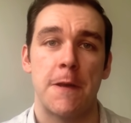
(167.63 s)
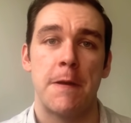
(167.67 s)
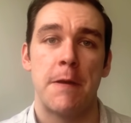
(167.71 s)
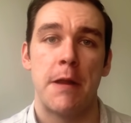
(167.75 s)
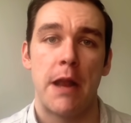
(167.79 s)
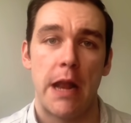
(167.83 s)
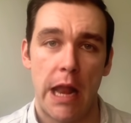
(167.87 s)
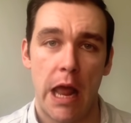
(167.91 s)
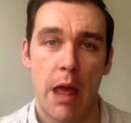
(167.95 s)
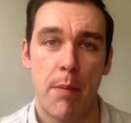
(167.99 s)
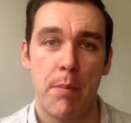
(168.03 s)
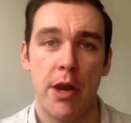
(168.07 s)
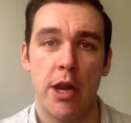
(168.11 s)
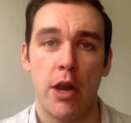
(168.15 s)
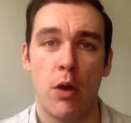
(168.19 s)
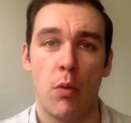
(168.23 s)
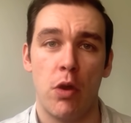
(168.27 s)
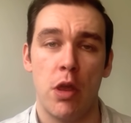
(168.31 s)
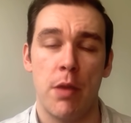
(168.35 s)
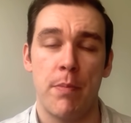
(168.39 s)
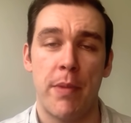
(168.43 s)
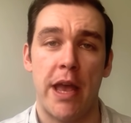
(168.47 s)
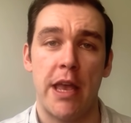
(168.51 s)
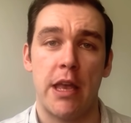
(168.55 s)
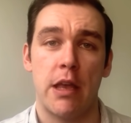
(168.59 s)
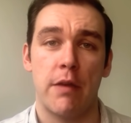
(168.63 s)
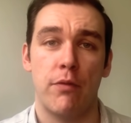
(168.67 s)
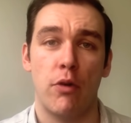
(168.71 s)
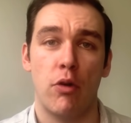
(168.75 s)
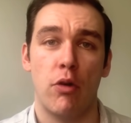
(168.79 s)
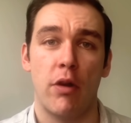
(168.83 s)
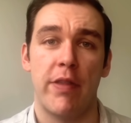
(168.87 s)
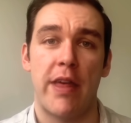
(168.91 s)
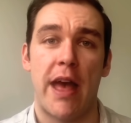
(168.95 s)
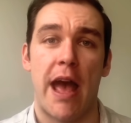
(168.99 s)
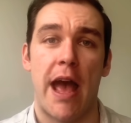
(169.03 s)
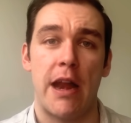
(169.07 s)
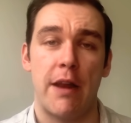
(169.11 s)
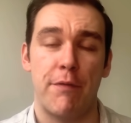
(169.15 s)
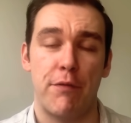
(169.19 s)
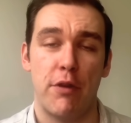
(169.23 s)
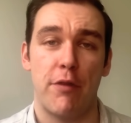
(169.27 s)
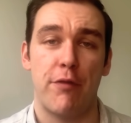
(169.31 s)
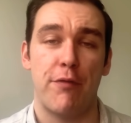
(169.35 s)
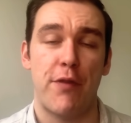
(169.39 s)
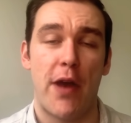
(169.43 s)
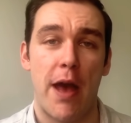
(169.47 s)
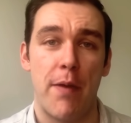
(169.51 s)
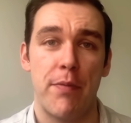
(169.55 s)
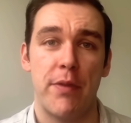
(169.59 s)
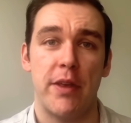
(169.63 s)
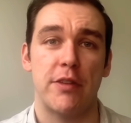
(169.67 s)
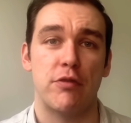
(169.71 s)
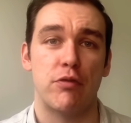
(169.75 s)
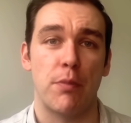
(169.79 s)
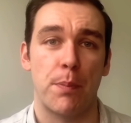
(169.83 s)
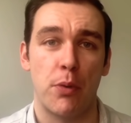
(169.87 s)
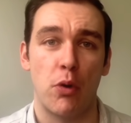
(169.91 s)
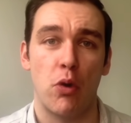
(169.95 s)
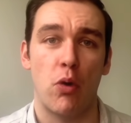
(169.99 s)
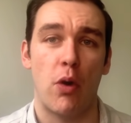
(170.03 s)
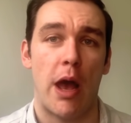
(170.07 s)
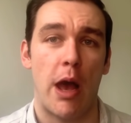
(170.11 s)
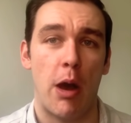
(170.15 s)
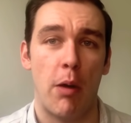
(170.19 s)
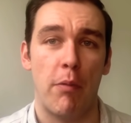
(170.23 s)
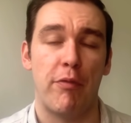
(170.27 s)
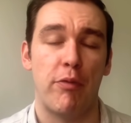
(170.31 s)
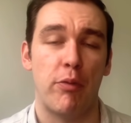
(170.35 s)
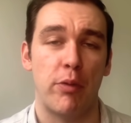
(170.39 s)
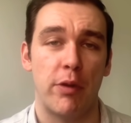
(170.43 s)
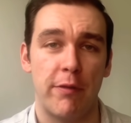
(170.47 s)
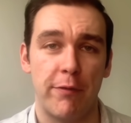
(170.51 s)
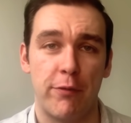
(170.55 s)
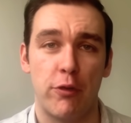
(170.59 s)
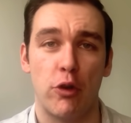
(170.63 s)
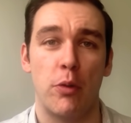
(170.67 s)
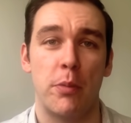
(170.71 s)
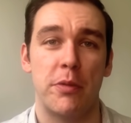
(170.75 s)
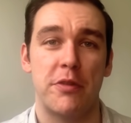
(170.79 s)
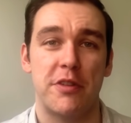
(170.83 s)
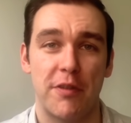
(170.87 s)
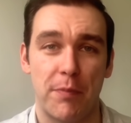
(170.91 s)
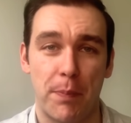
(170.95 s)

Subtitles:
Let me know what you make of all of that. And if you found this report helpful and informative,